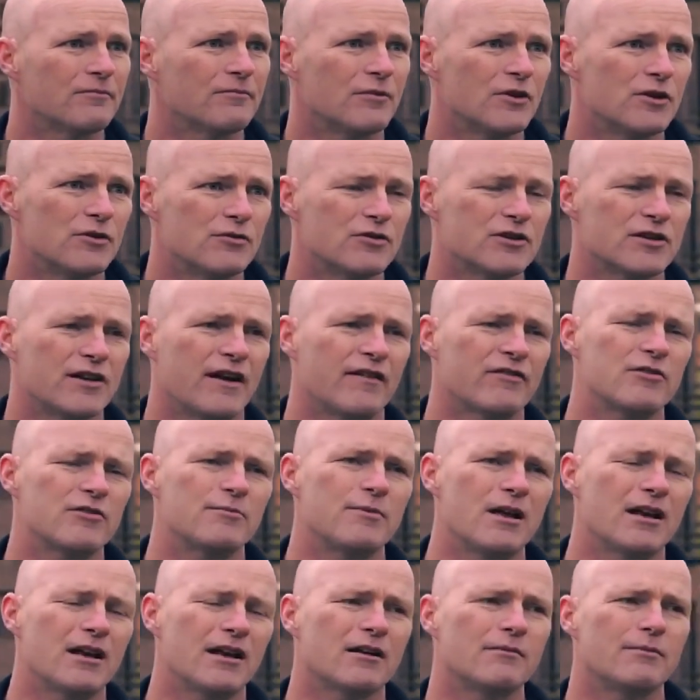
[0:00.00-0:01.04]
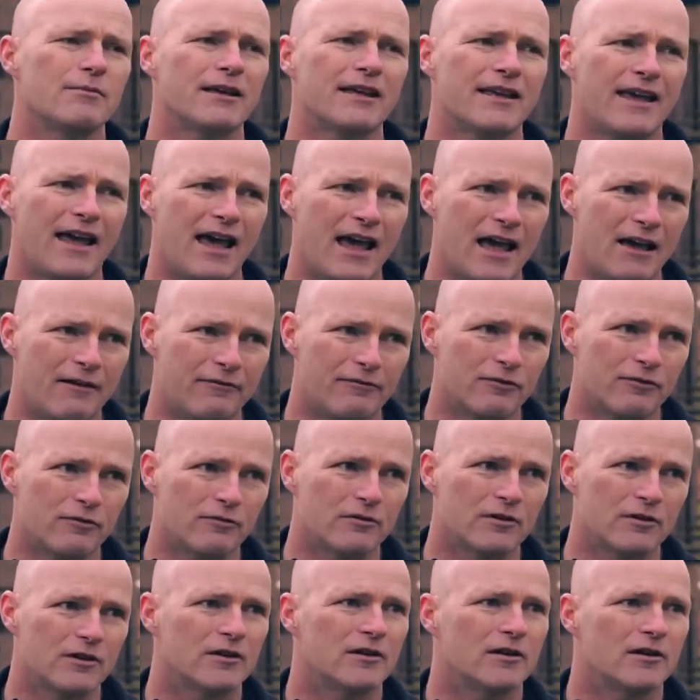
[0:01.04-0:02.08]
but you just have to be a little bit careful
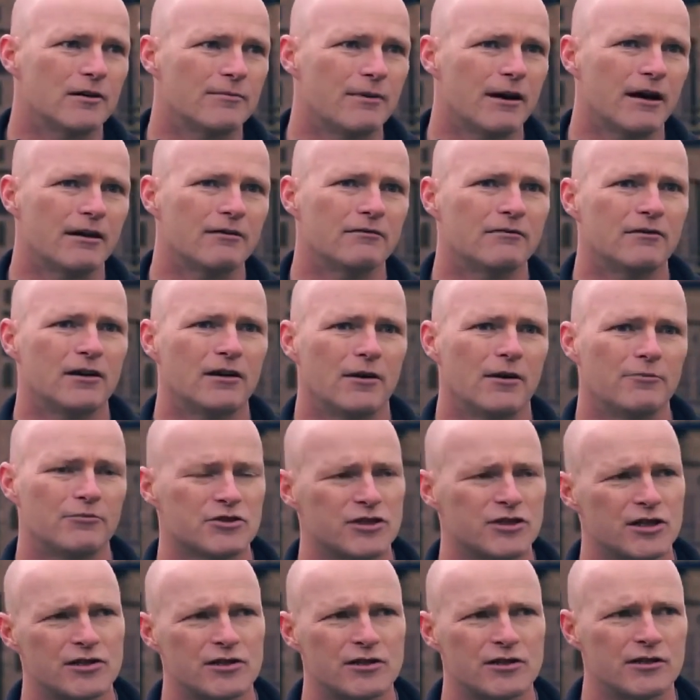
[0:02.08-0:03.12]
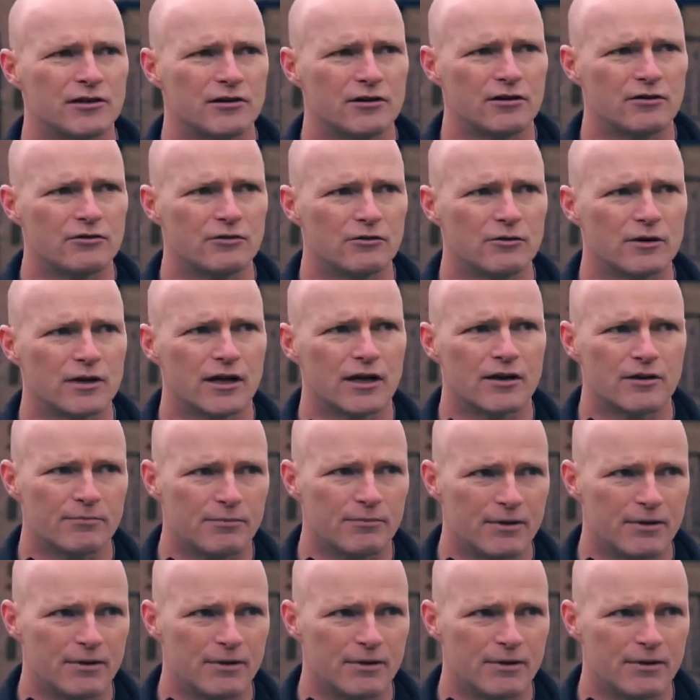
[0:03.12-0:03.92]
about upsetting and annoying other